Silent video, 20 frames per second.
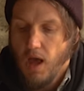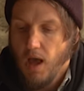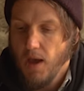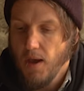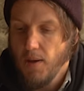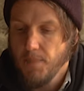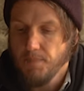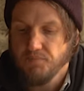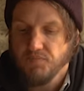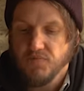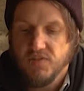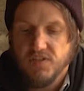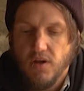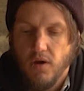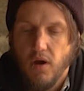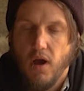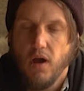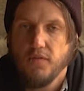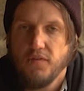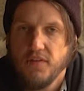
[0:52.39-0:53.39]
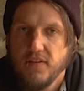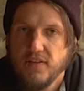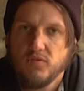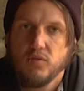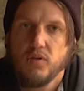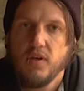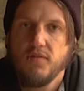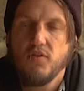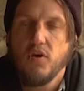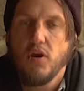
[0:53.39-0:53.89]
Um, so hopefully this
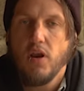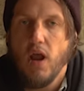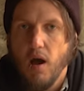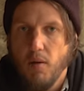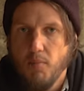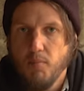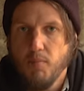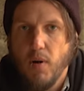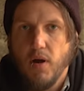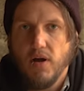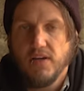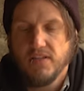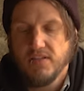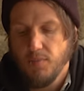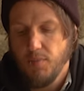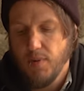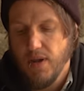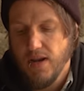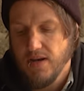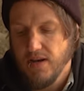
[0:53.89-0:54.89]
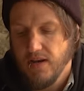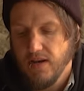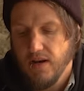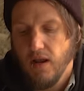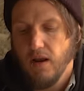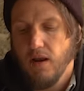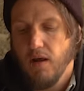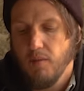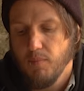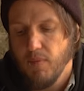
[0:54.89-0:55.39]
will give you an unbiased opinion,
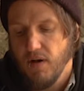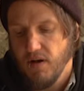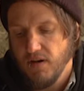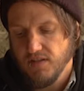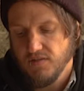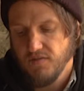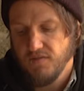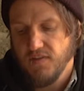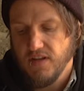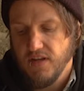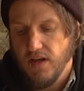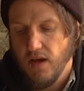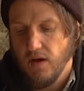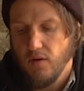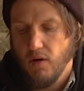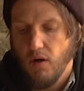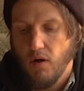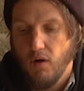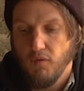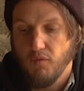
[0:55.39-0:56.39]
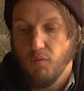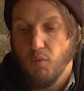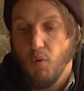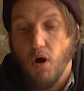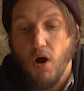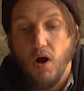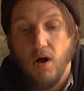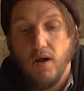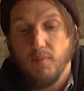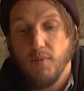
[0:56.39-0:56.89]
an unbiased video of
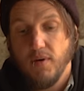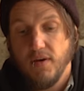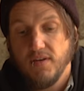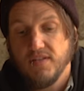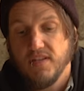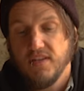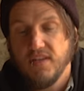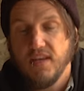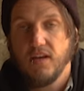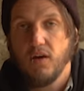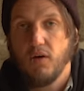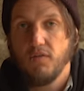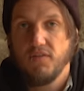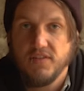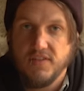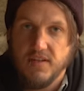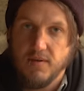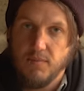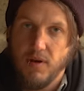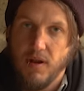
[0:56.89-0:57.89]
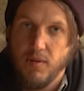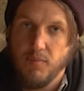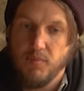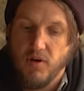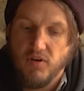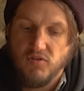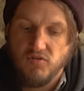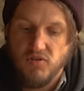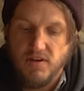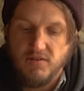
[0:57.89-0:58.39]
what I personally think of the Timberland
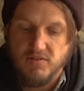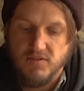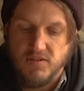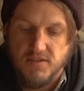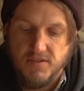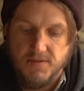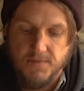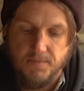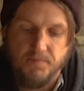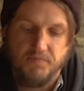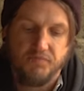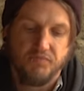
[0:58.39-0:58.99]
Pro trousers.